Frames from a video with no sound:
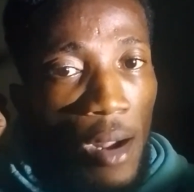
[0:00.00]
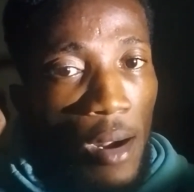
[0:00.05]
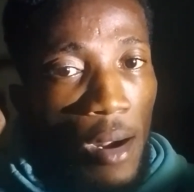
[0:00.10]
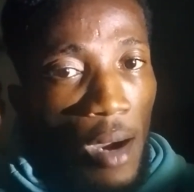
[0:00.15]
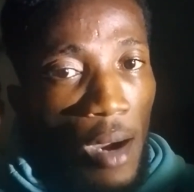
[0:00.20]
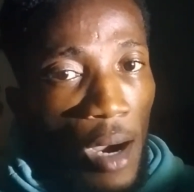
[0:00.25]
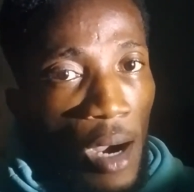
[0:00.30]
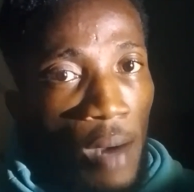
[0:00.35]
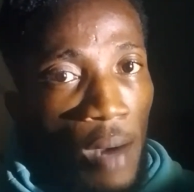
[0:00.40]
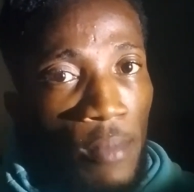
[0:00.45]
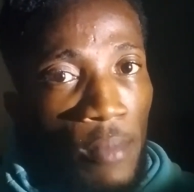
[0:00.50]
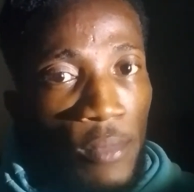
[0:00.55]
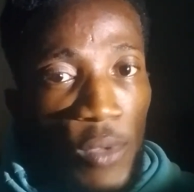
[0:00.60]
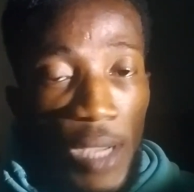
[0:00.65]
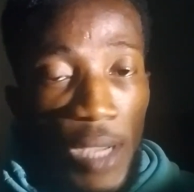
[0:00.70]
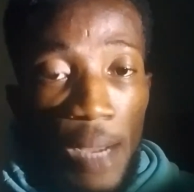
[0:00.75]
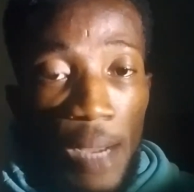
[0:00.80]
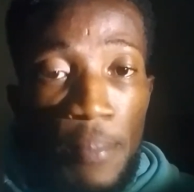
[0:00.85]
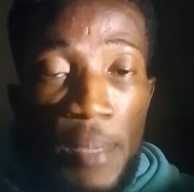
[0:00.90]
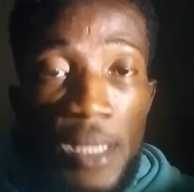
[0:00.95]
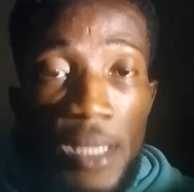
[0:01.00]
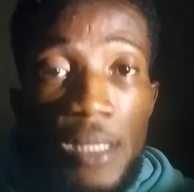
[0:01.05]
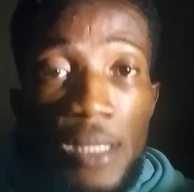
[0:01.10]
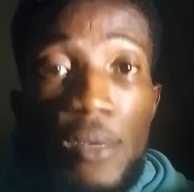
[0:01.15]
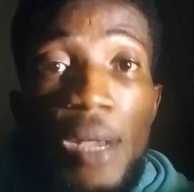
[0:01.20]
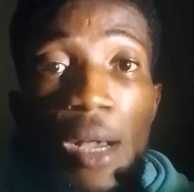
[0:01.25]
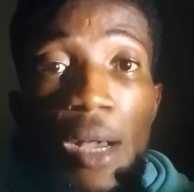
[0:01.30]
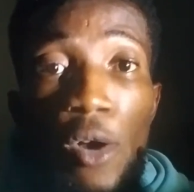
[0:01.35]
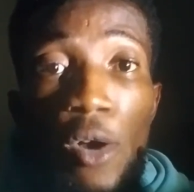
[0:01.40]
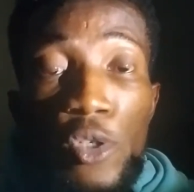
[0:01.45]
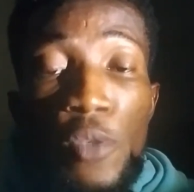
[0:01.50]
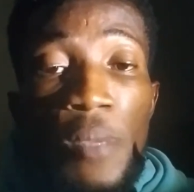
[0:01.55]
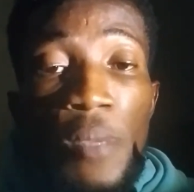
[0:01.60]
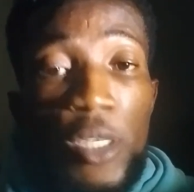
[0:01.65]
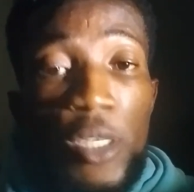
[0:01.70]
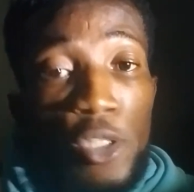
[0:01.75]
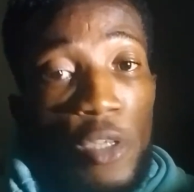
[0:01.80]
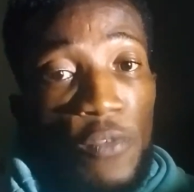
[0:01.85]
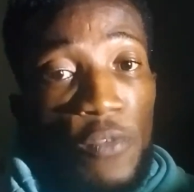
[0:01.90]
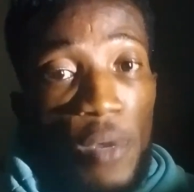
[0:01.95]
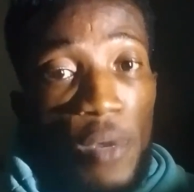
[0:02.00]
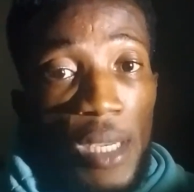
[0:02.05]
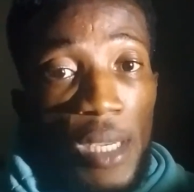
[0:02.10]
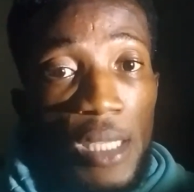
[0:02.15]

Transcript: You can also make short form